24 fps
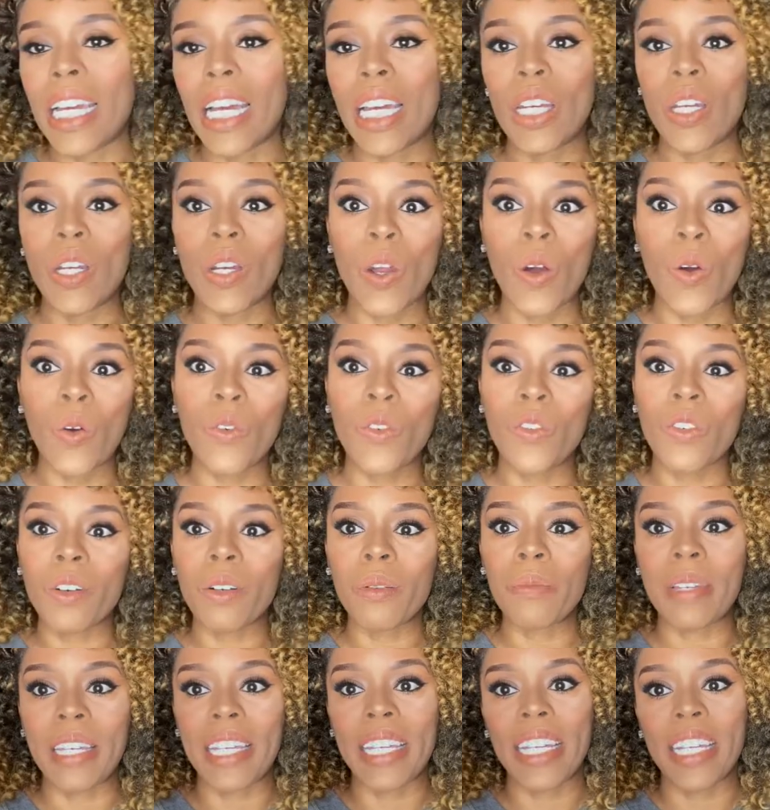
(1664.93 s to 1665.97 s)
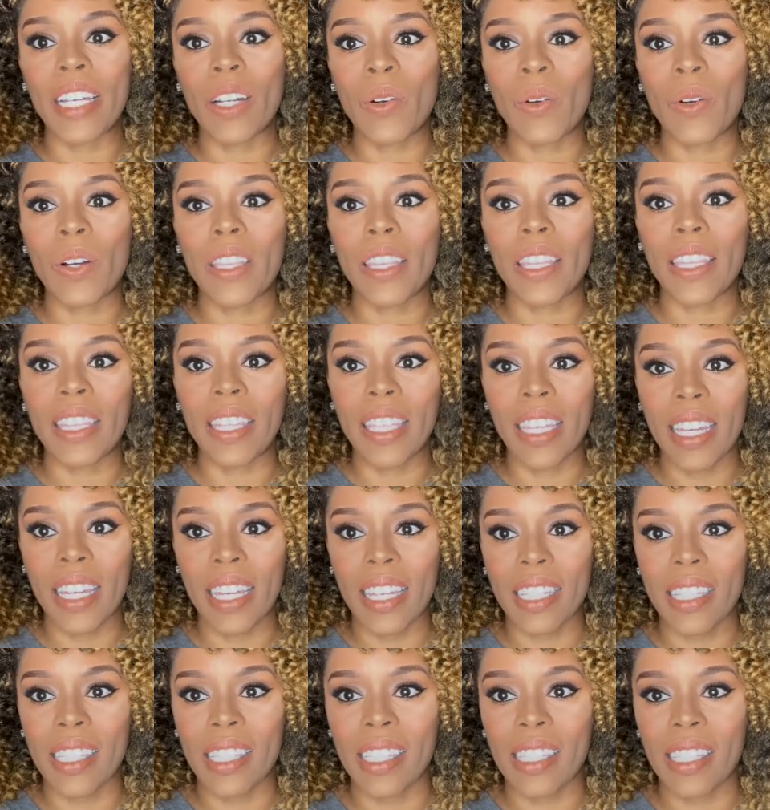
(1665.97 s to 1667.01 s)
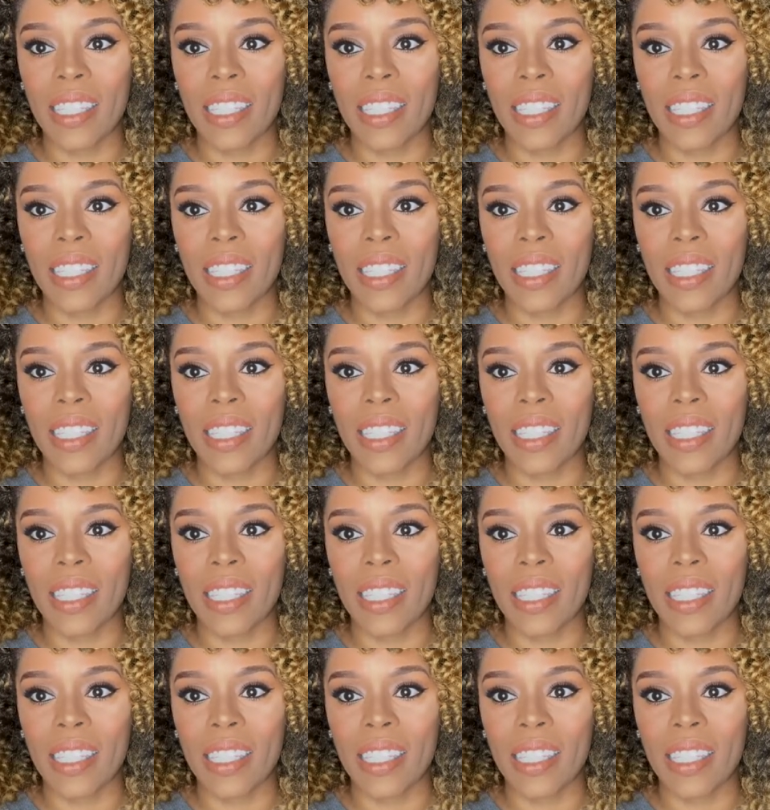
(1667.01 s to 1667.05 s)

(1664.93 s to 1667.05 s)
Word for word: a no for me on this,